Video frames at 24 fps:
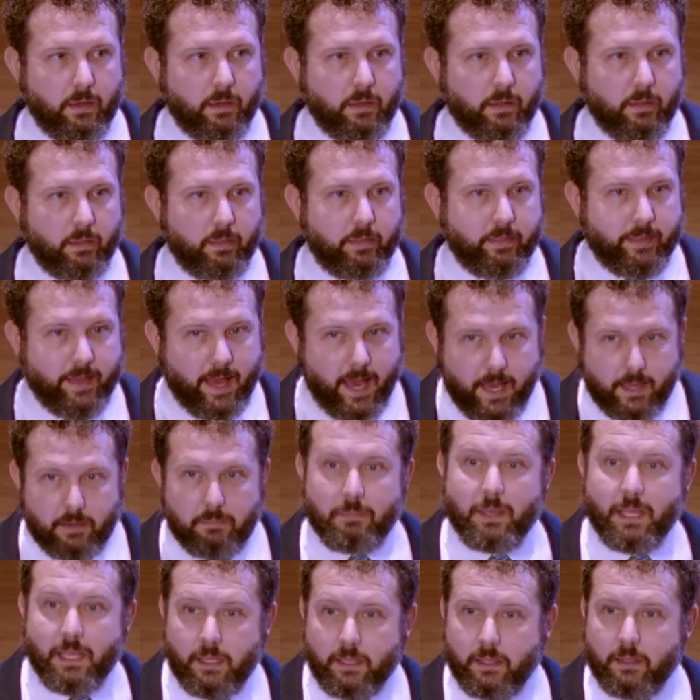that
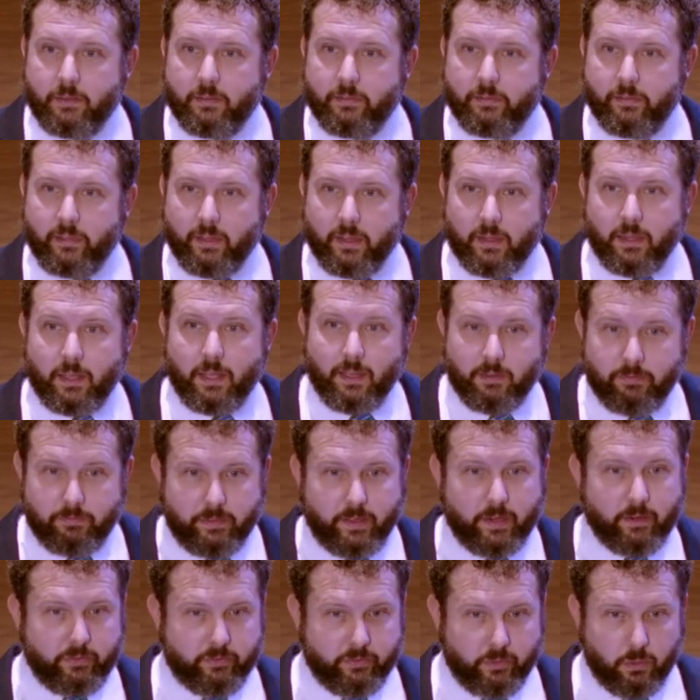means that if
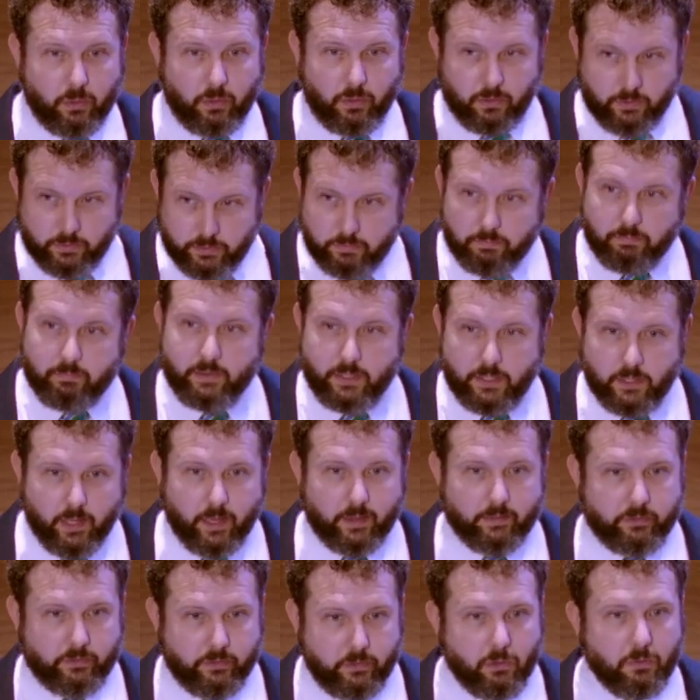they're told,
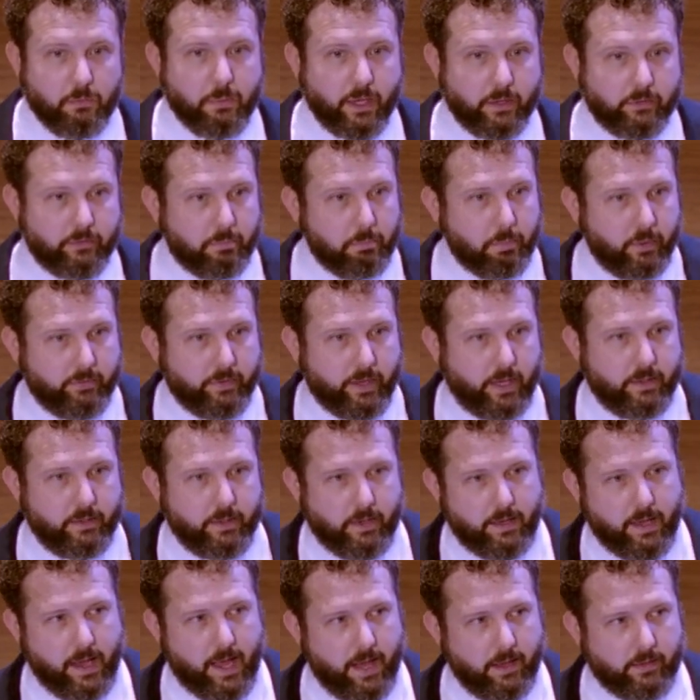yes, you must provide
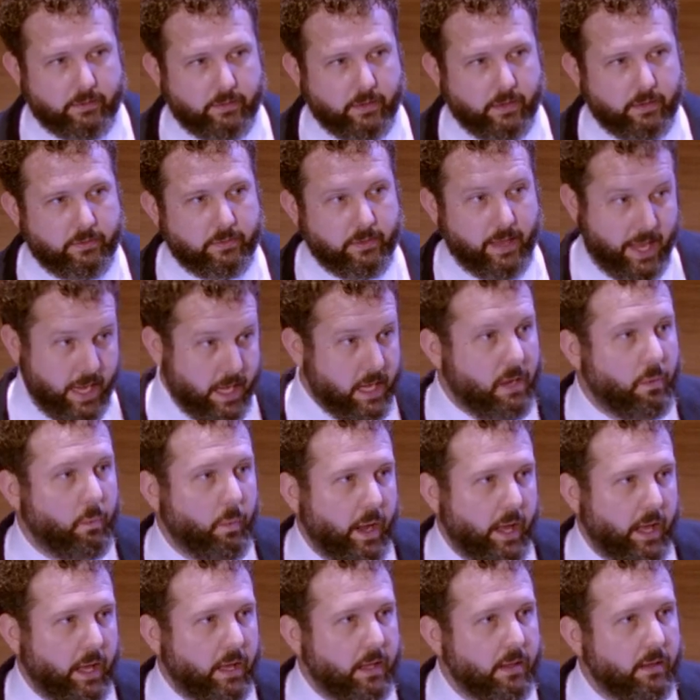data access
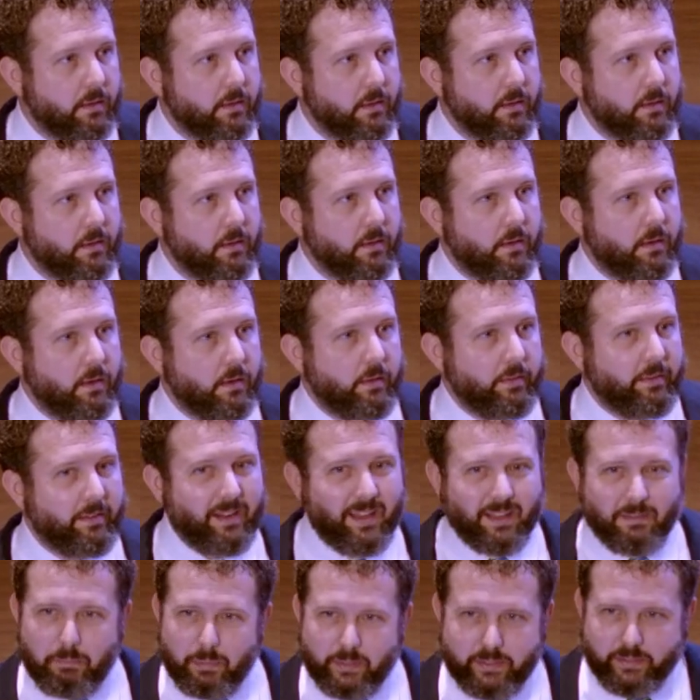anyway, they're
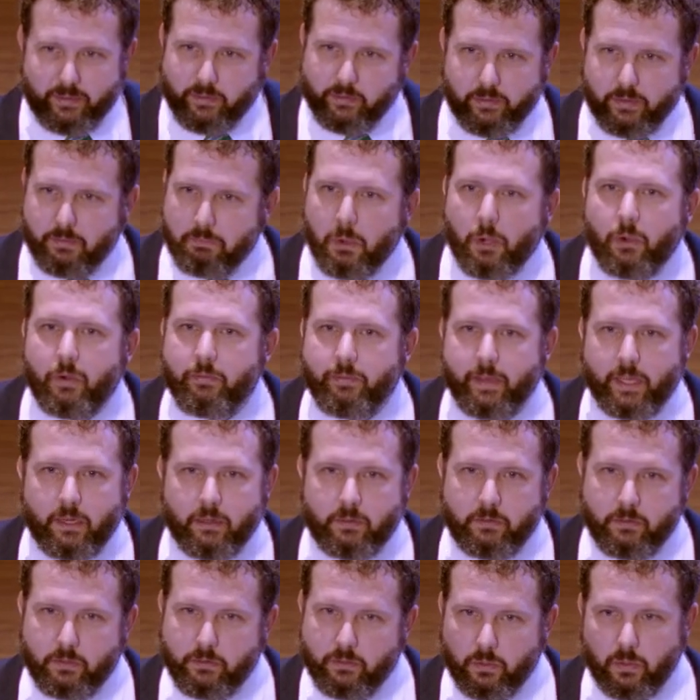not particularly motivated
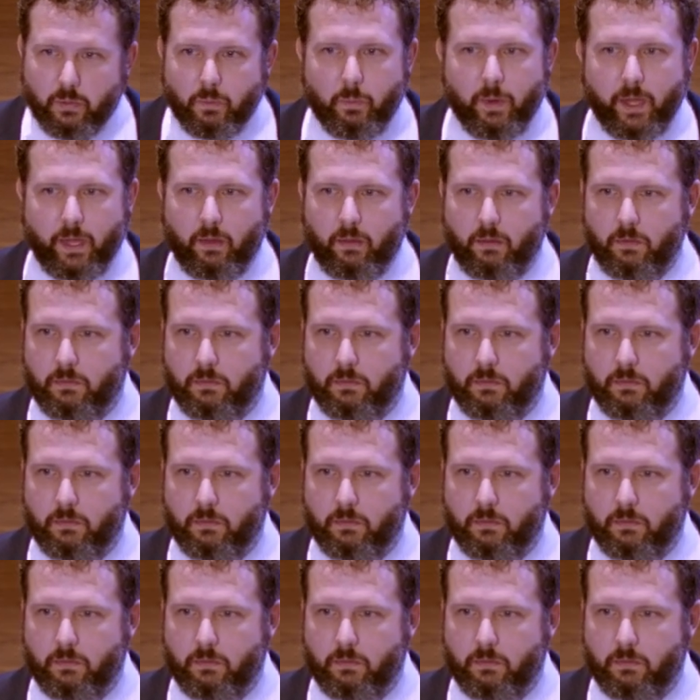to do it well.